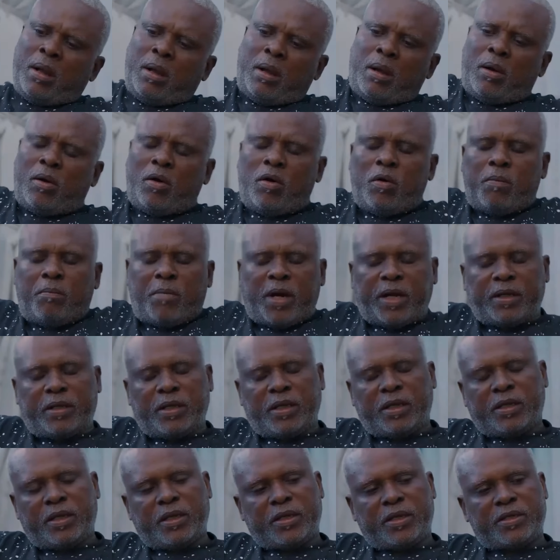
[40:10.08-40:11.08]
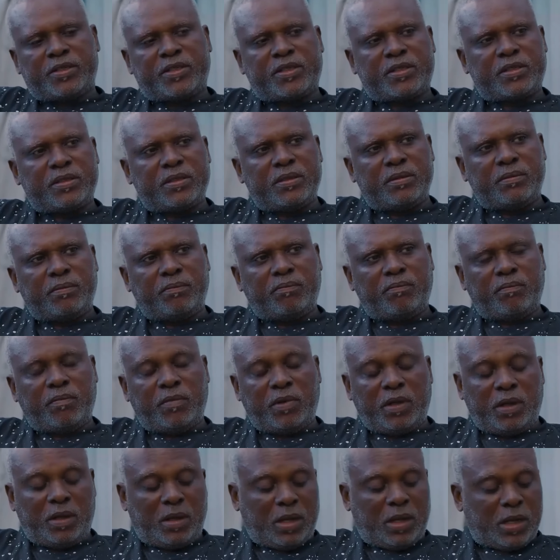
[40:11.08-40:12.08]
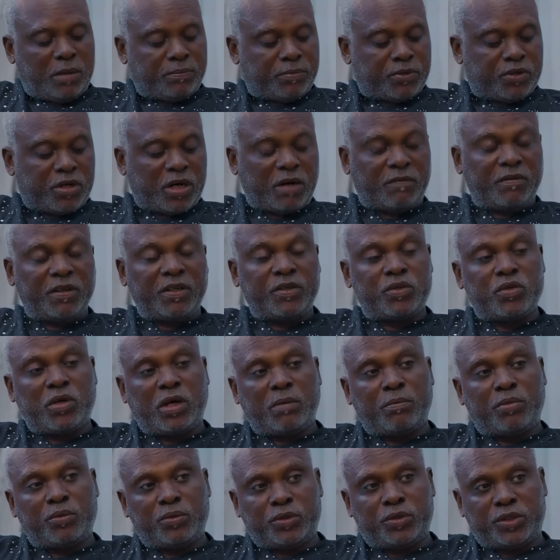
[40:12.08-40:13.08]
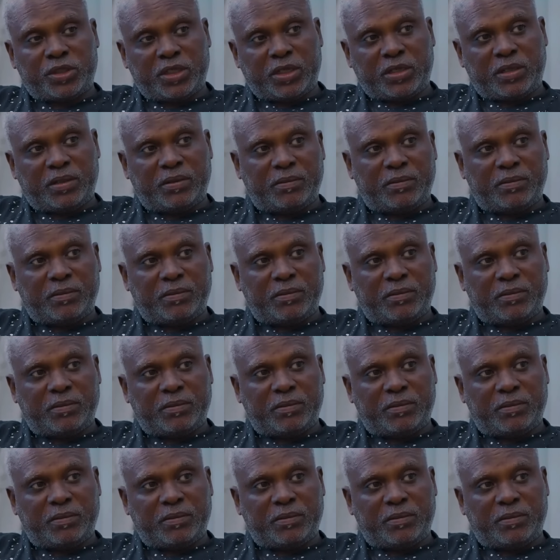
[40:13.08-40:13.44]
Oh, my dear, yes. I'm traveling to Abuja